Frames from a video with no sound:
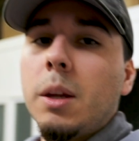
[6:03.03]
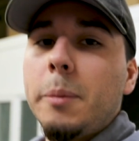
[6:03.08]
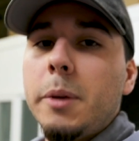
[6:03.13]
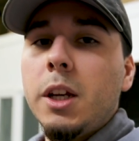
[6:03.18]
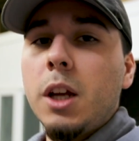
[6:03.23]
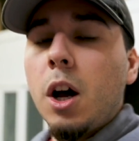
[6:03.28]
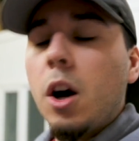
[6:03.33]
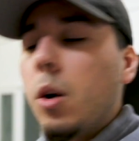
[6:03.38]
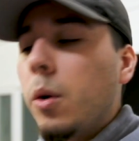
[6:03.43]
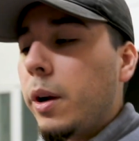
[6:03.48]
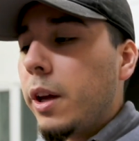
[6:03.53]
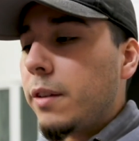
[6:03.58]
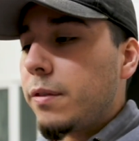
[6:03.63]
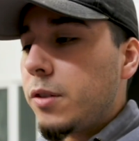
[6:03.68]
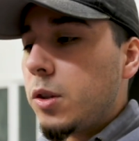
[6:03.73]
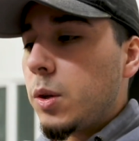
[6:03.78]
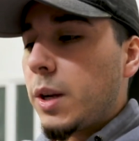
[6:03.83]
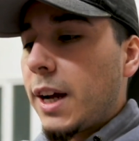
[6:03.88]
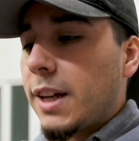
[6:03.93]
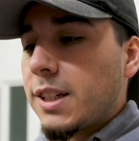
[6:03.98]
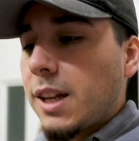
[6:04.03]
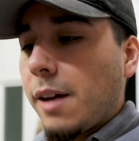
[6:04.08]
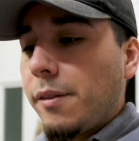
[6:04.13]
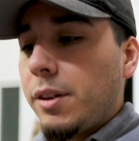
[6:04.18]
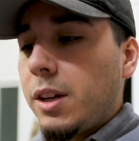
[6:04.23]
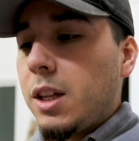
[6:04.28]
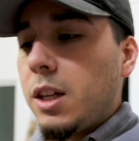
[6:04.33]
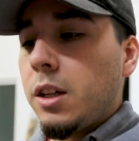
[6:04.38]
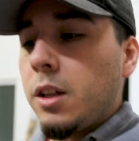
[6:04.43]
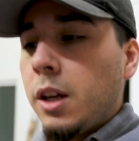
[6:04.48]
Let me know if you guys have
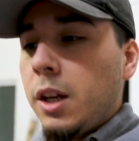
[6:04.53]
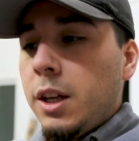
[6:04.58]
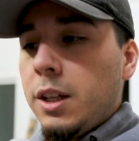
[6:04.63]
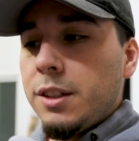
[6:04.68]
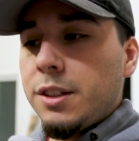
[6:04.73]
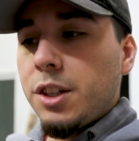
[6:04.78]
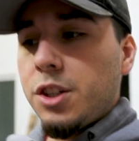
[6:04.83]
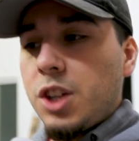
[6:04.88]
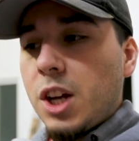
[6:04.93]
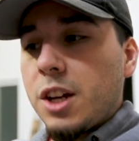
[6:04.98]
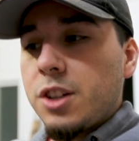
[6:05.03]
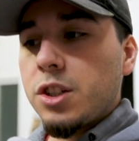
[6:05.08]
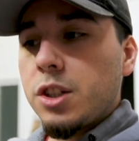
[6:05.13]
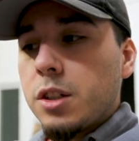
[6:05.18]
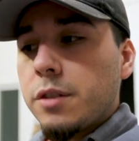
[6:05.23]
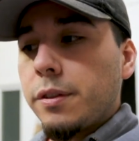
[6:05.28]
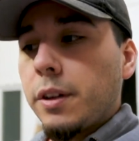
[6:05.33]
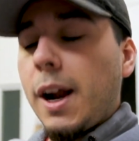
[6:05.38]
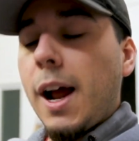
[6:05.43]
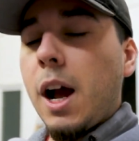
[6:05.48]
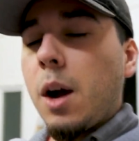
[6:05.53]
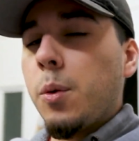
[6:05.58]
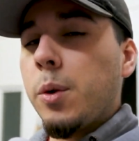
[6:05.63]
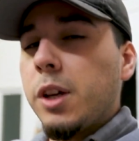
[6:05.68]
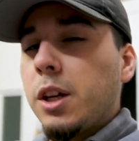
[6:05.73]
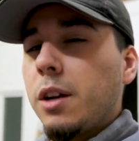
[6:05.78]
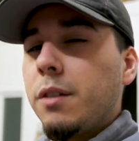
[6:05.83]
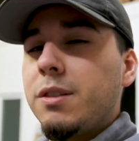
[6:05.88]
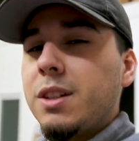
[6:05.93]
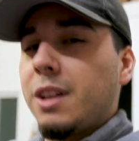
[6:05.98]
any suggestions for how we
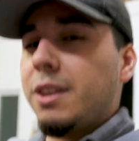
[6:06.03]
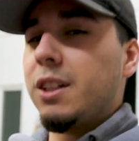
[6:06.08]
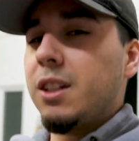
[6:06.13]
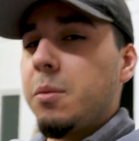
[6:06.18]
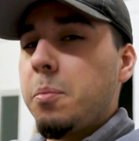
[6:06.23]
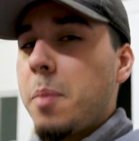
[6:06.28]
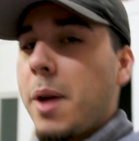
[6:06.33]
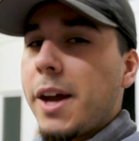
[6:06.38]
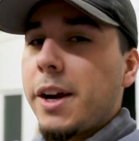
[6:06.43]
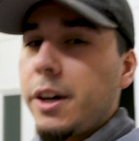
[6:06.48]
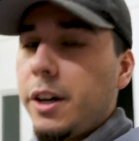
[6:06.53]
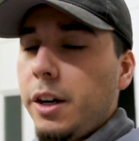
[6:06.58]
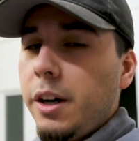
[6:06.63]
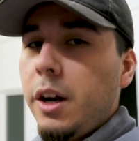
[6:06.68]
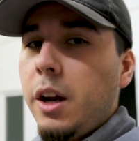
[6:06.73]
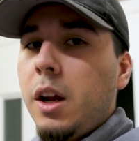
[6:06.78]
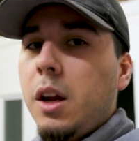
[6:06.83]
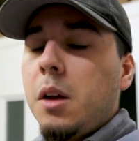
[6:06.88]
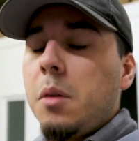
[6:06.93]
could have done this better.